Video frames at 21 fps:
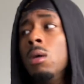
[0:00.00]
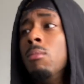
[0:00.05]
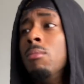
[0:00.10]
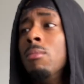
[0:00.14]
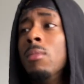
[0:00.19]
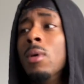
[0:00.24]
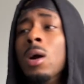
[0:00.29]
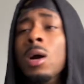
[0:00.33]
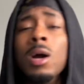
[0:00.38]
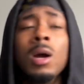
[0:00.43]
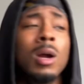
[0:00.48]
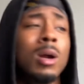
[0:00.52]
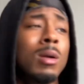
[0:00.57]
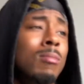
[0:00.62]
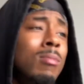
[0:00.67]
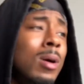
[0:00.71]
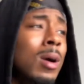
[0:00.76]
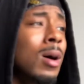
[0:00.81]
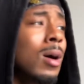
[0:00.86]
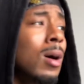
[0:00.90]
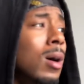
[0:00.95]

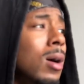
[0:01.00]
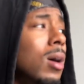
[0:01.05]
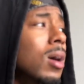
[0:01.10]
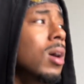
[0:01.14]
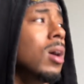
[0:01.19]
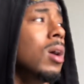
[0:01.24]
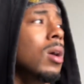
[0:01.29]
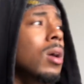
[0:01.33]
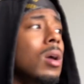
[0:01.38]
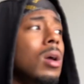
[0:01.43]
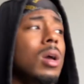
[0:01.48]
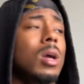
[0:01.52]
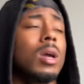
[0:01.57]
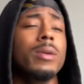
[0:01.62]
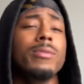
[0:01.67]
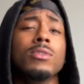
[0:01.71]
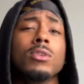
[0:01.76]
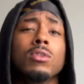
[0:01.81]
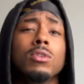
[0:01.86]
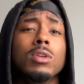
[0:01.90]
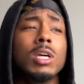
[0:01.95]
bro, if
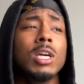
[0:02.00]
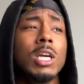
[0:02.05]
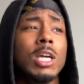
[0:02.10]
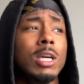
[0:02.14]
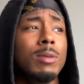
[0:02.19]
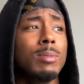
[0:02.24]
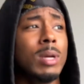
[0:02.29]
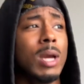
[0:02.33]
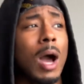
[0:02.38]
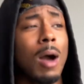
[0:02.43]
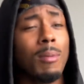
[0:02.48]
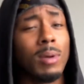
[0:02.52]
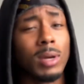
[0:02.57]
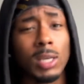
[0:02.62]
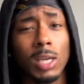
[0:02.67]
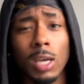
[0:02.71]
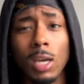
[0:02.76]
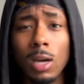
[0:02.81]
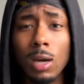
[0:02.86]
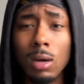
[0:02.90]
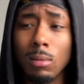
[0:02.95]
you leave me, I'ma
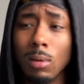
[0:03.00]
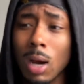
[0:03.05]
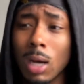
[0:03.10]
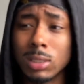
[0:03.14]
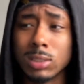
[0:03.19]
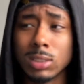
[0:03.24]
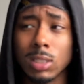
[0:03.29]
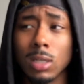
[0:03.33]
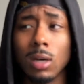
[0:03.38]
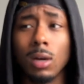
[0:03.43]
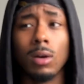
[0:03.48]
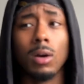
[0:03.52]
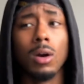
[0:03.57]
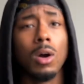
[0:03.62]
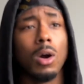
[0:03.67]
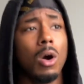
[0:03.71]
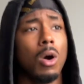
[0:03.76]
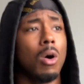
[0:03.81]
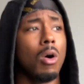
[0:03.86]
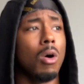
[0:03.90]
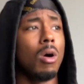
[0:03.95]
kill myself.
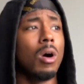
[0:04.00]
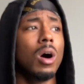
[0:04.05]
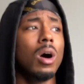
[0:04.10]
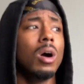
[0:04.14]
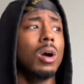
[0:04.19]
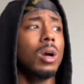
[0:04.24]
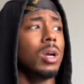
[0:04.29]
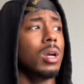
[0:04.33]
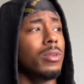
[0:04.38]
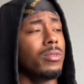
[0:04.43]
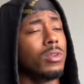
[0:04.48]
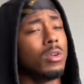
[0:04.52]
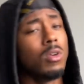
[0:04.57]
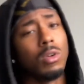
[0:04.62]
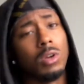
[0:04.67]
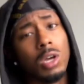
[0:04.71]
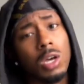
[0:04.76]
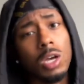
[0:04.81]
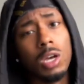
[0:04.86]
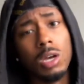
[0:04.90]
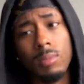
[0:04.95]
Or if you
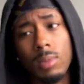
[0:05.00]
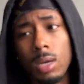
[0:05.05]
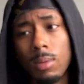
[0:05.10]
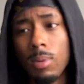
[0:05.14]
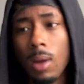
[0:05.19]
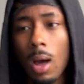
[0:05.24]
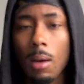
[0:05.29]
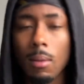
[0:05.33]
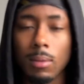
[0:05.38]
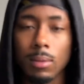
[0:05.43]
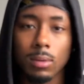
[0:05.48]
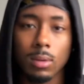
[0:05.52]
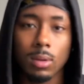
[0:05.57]
leave me, bro.